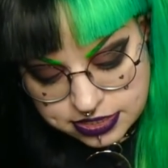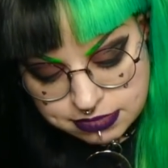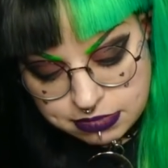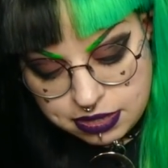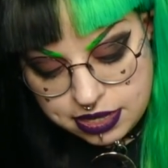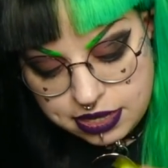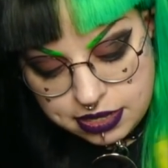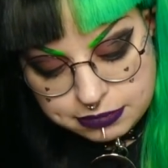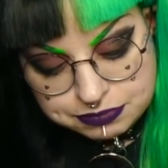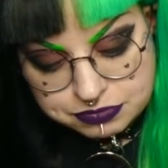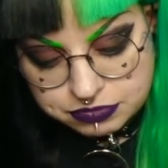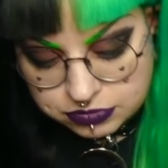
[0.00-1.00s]
are
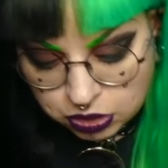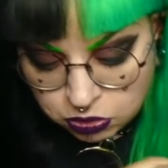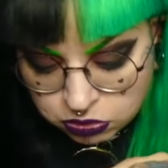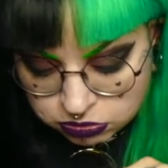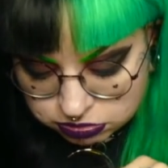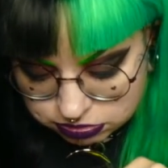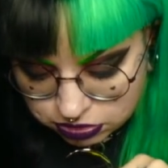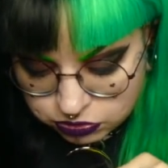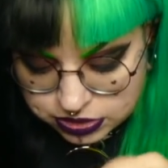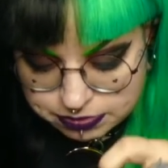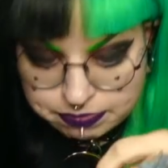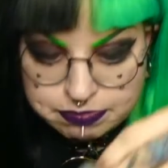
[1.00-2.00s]
my, oh,
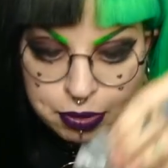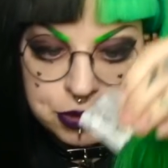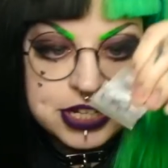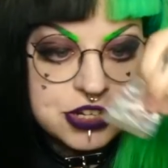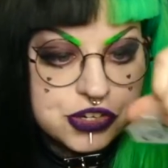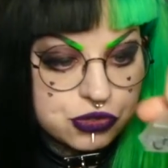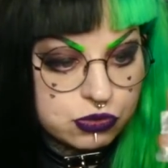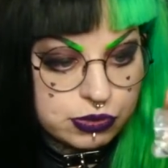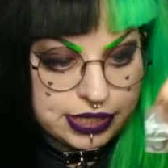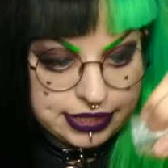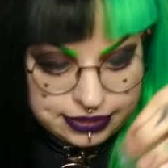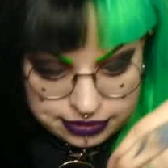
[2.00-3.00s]
there's body
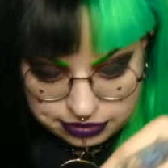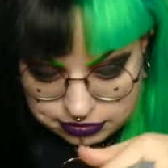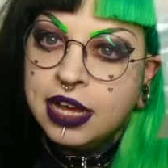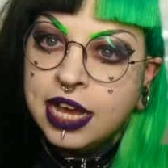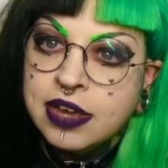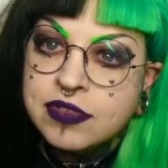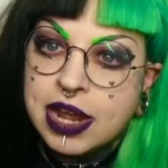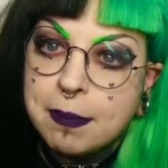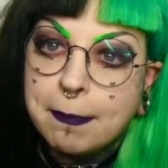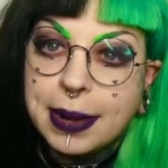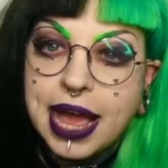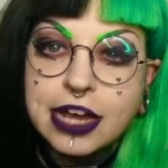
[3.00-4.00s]
jewelry in here. I haven't
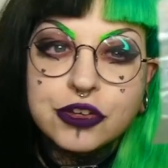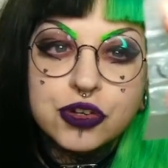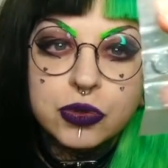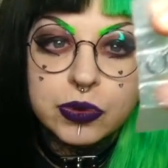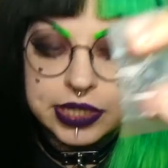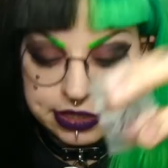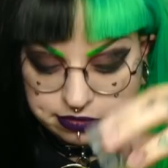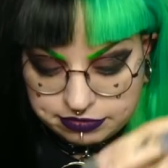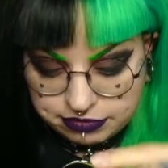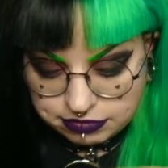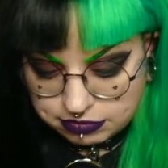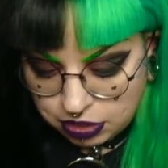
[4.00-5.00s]
had black jewelry in
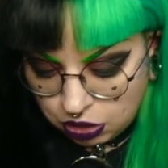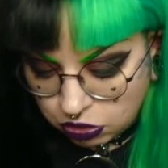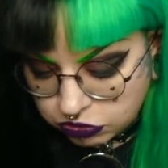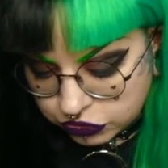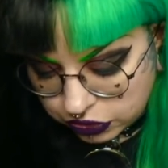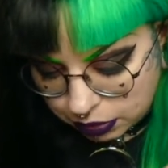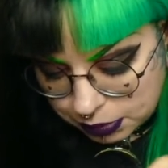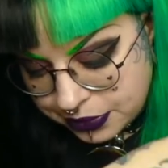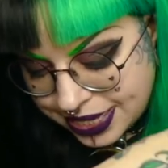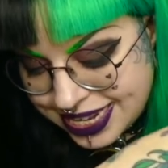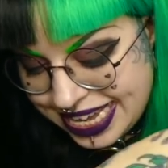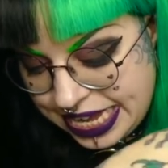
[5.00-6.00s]
a long time.
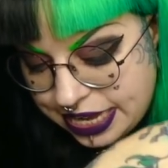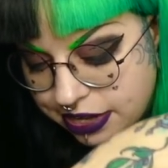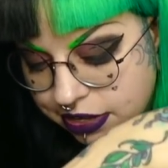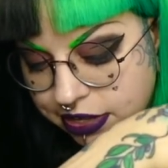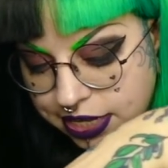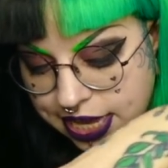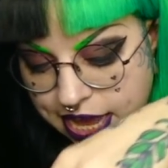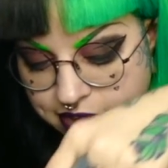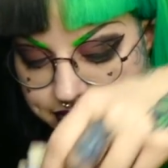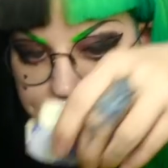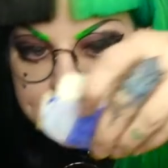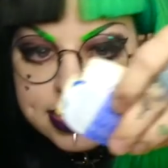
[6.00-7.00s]
In here, I have
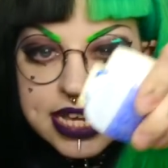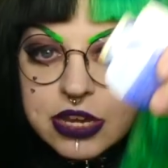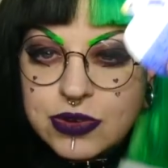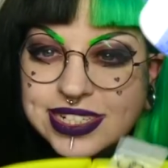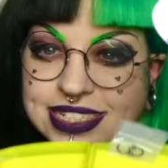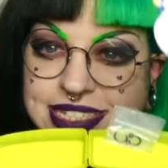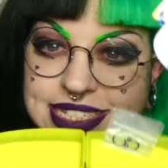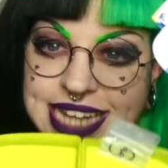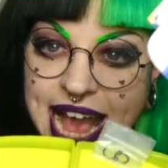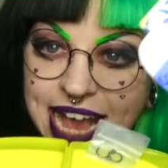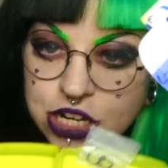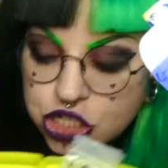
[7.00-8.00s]
a secret
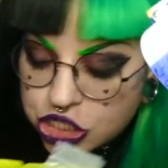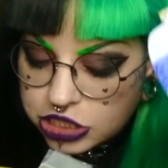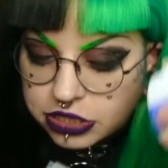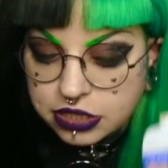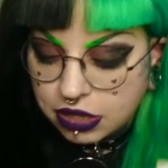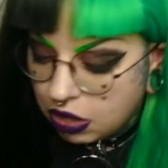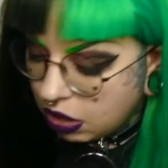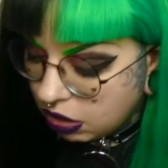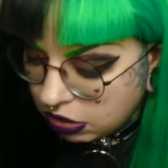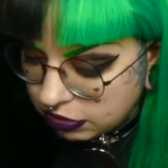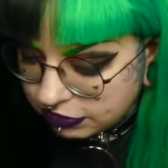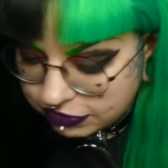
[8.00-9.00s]
stash
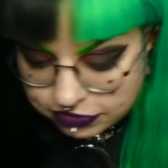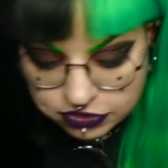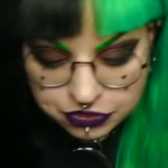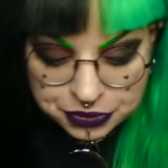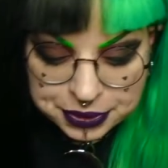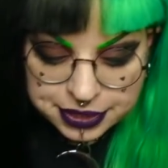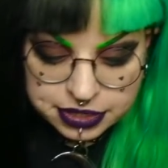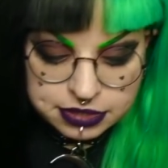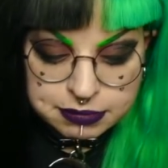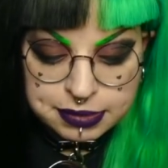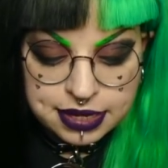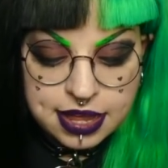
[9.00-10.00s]
of
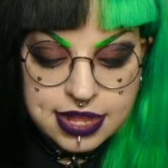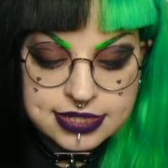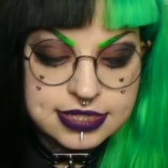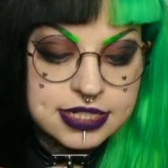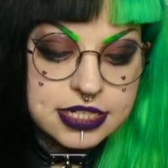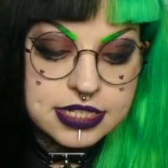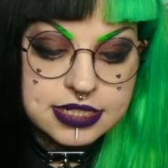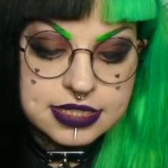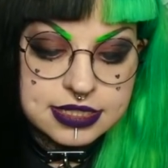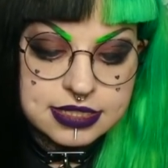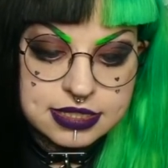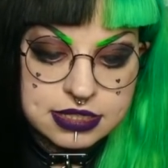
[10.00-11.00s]

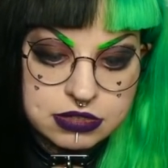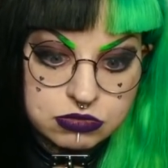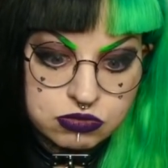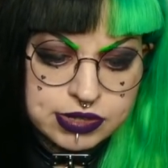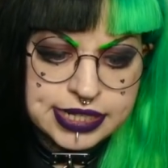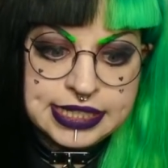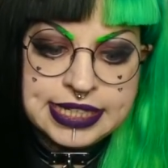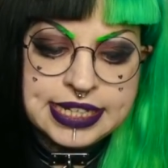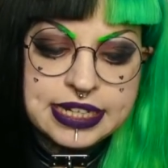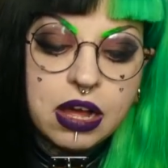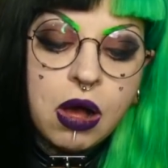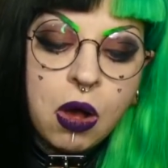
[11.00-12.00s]
plasters.
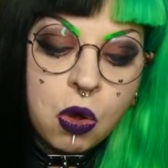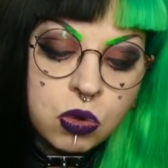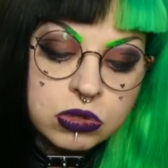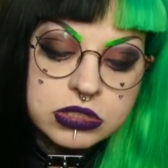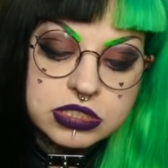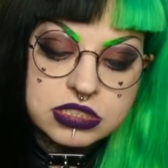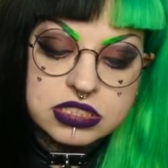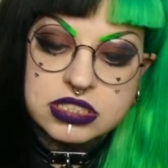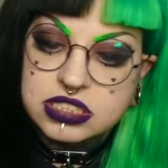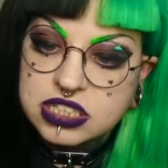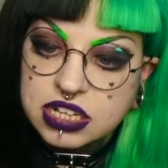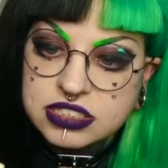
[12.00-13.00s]
Really old,
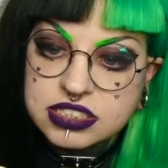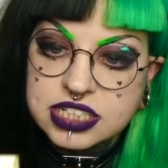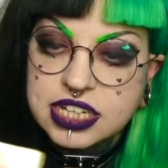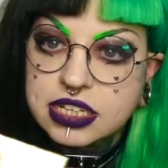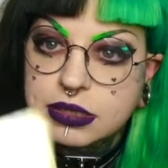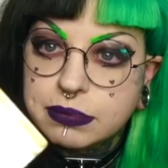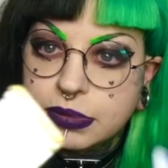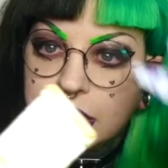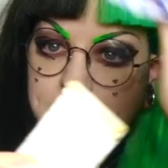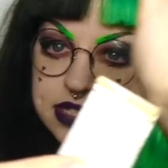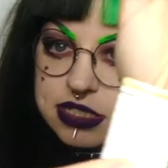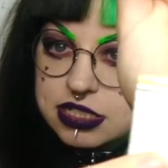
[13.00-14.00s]
disgusting
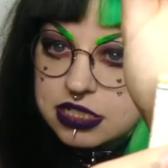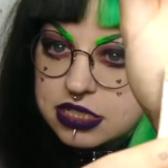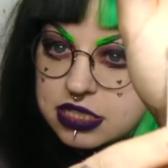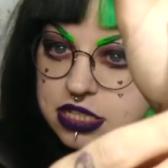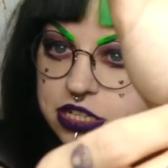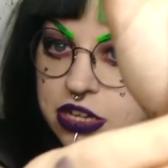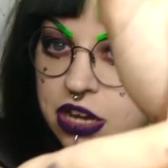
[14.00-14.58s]
plasters that